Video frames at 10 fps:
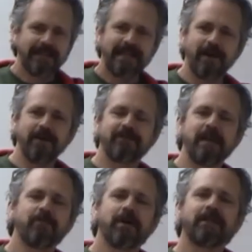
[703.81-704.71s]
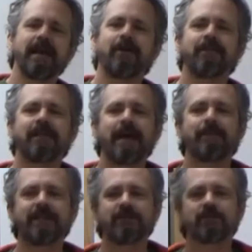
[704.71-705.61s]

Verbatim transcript: Now, if they brought out that many